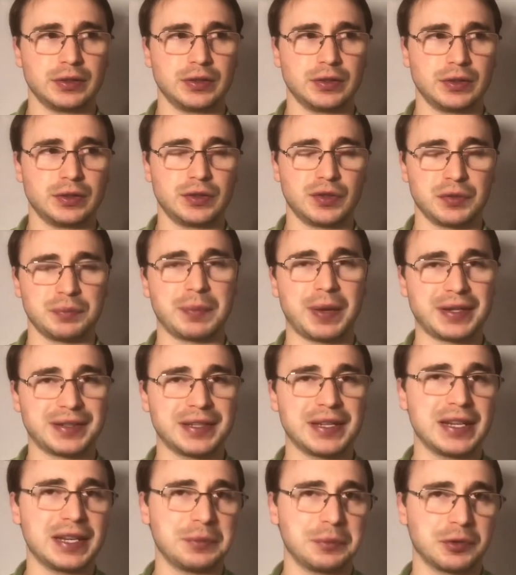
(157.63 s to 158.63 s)
Superman
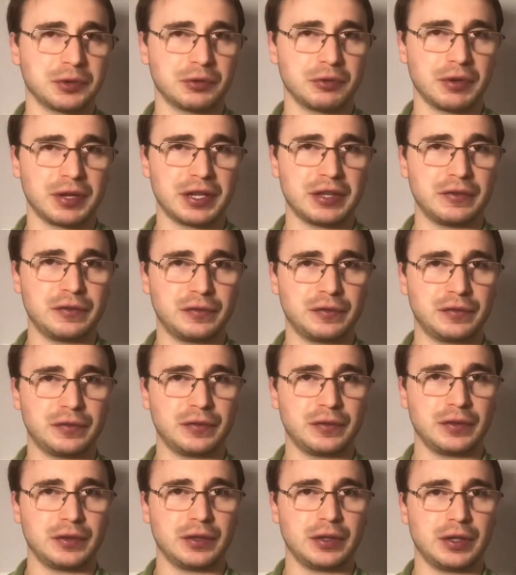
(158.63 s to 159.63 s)
dealing with grief
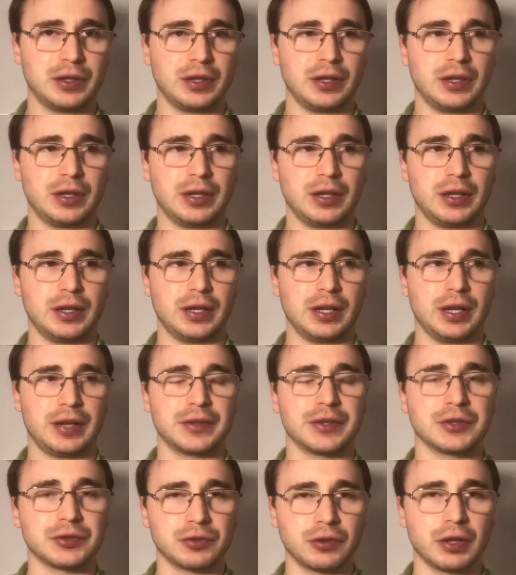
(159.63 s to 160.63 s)
and
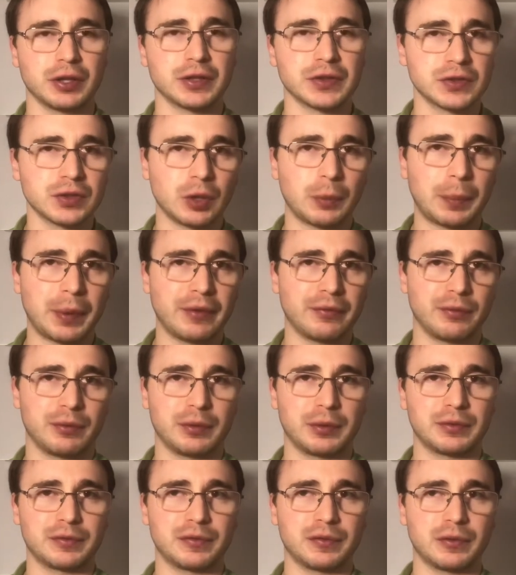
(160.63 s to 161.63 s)
then trying to stop
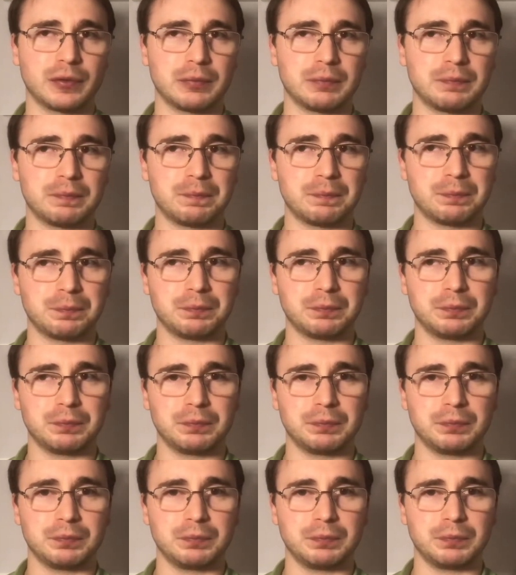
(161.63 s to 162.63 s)
everyone from
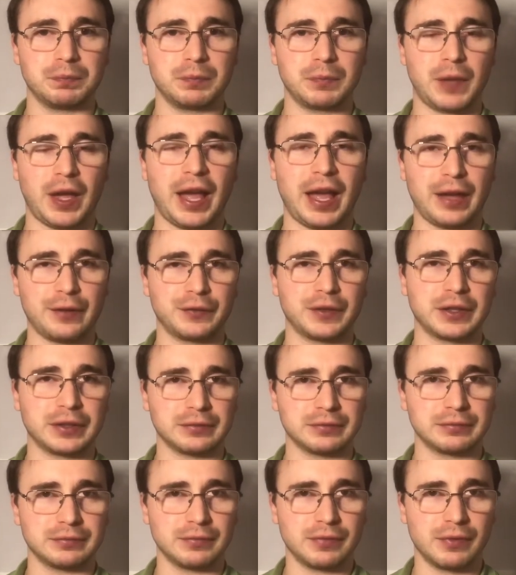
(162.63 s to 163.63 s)
having
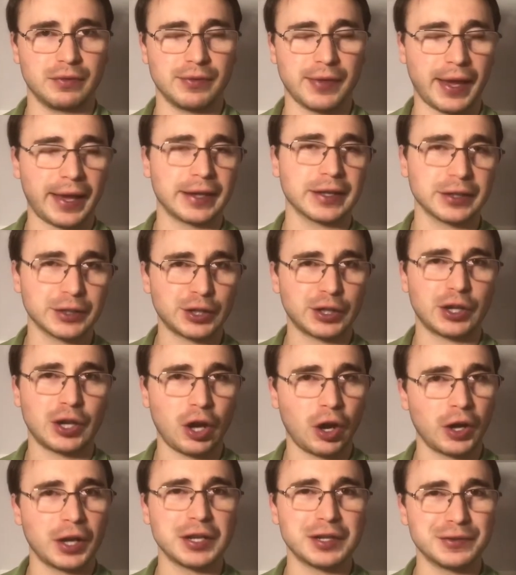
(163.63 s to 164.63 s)
that
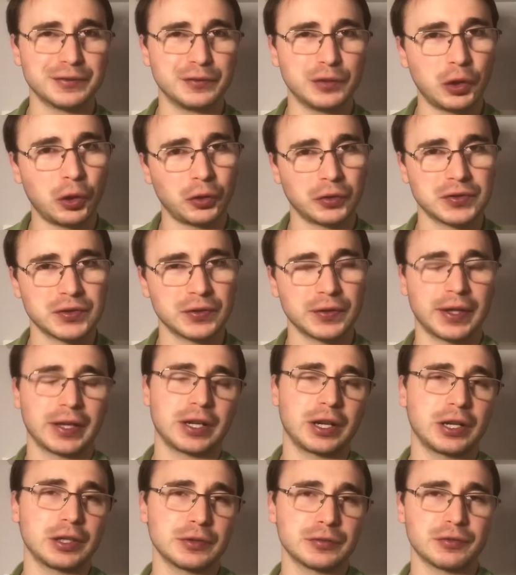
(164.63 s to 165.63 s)
kind of loss or that
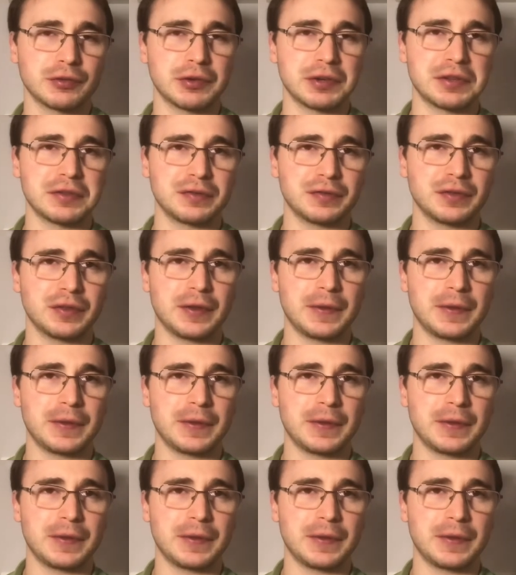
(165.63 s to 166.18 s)
kind of grief